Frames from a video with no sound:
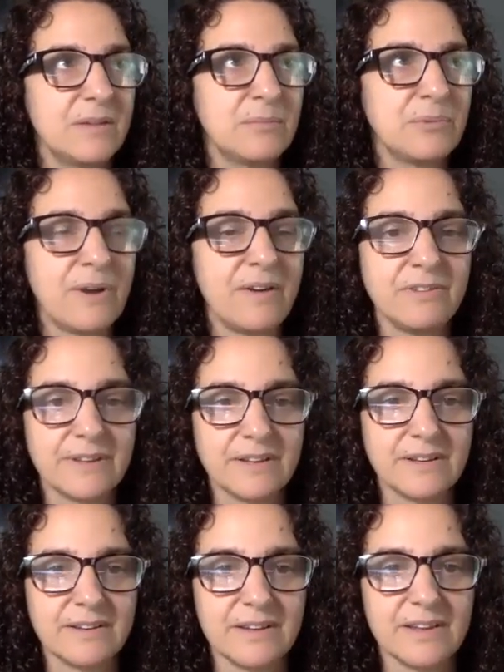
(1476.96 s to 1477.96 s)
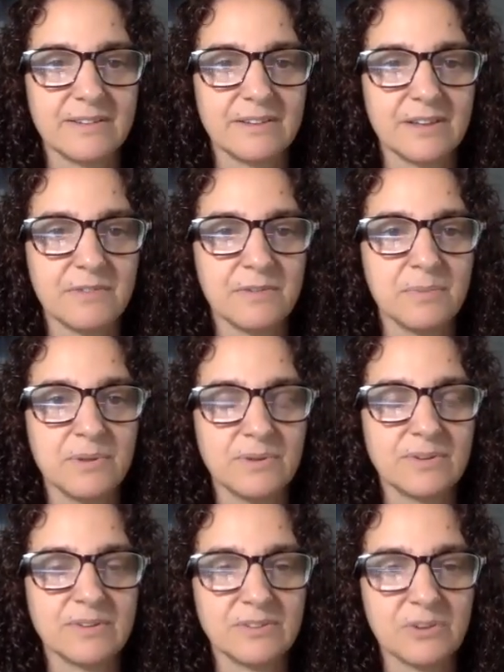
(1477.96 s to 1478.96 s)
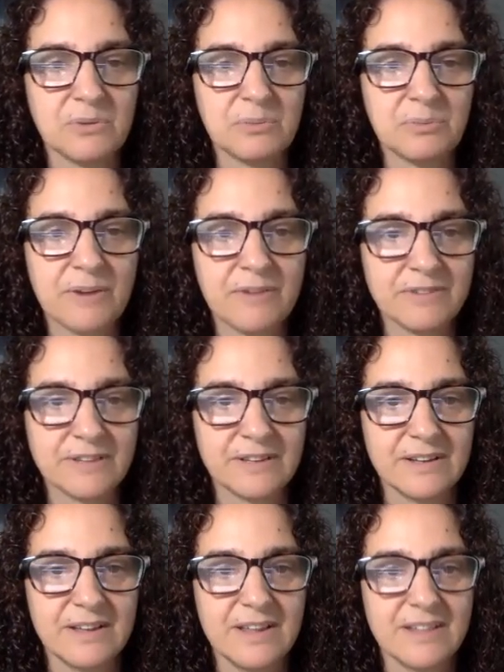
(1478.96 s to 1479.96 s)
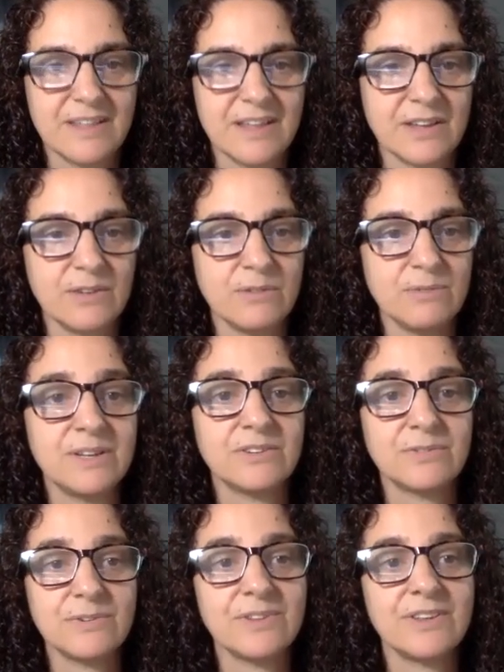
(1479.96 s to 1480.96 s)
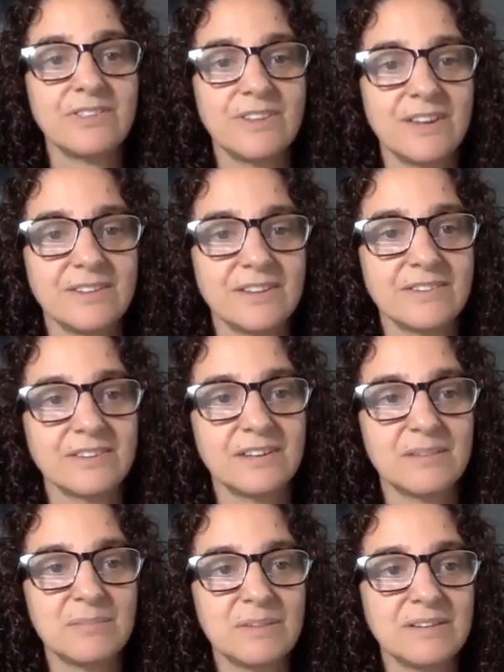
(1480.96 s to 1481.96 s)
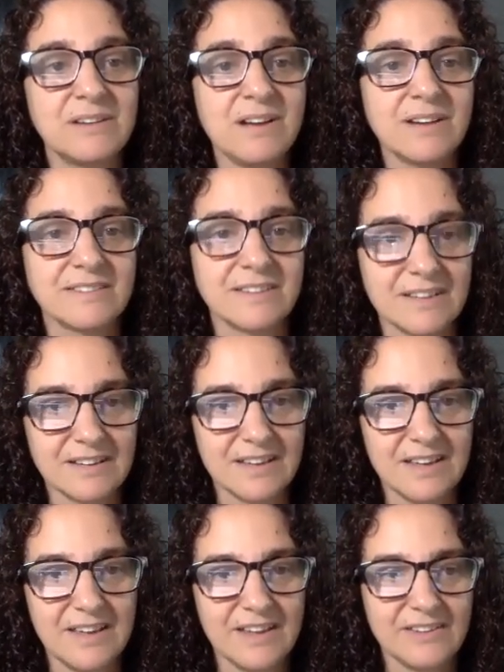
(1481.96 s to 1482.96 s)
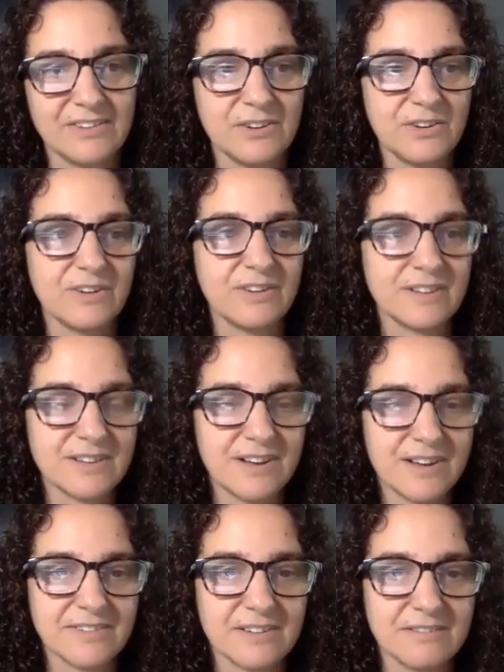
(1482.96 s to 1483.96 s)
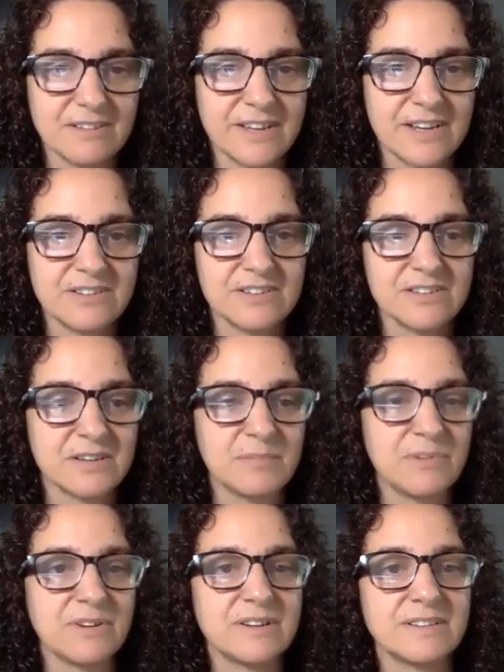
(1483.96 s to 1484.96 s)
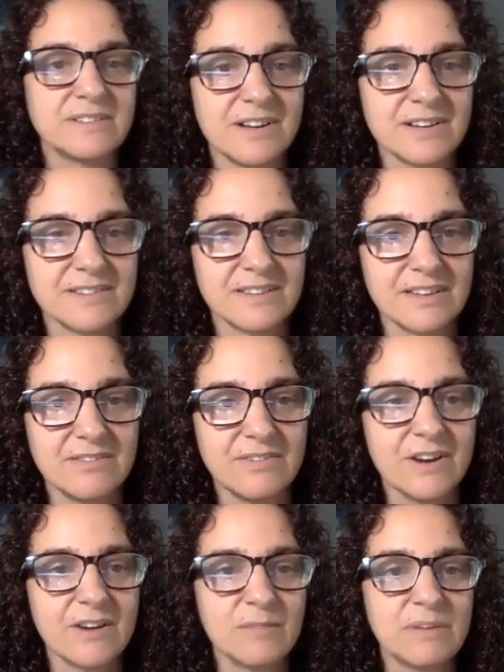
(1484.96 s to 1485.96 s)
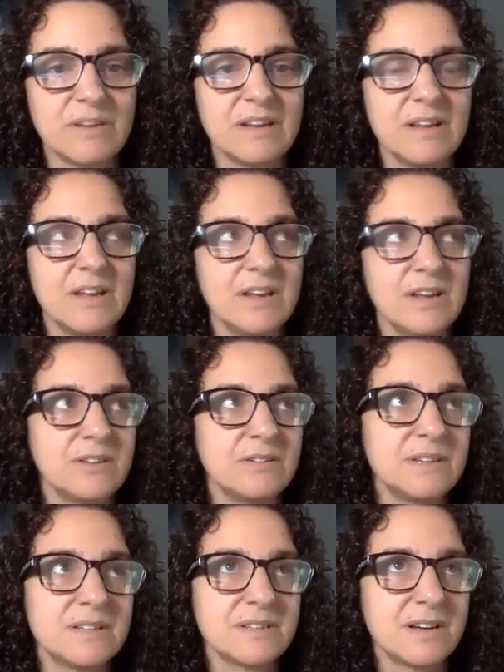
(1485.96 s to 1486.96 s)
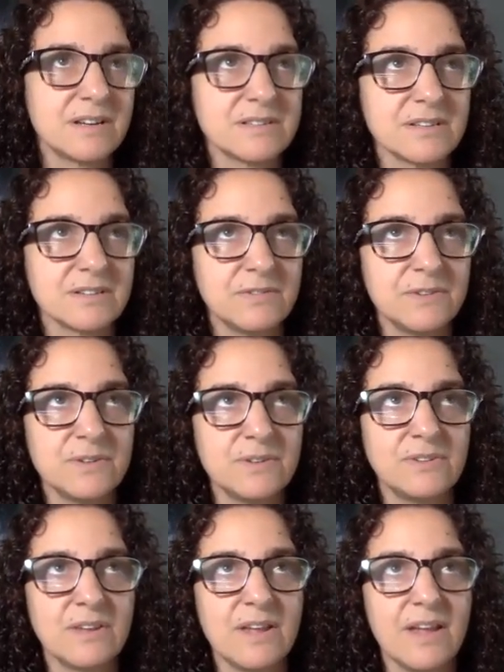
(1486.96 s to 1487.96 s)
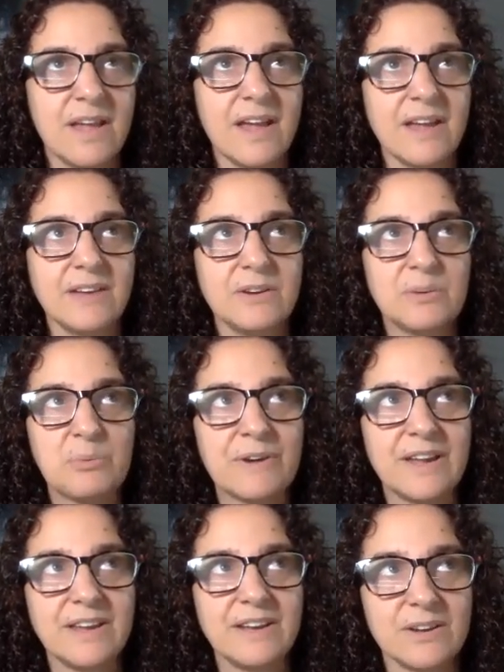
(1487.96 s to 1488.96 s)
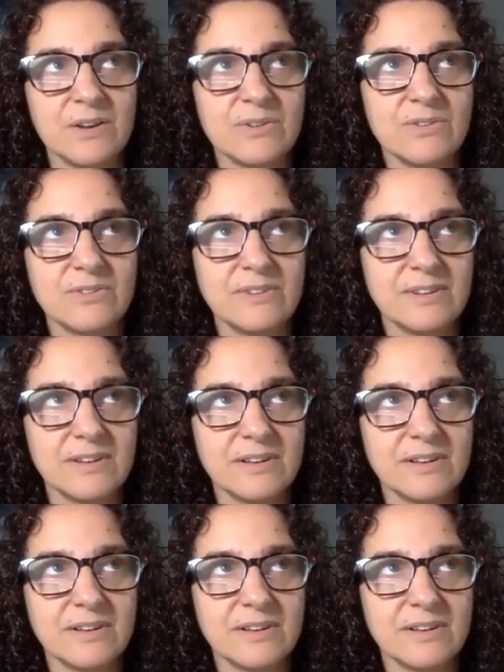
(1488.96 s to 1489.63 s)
prevalent, and self-abuse is so prevalent, that you reach for the thing that's going to be toxic. And so you're in a toxic relationship, you're in a toxic environment, you eat toxic foods, and your brain goes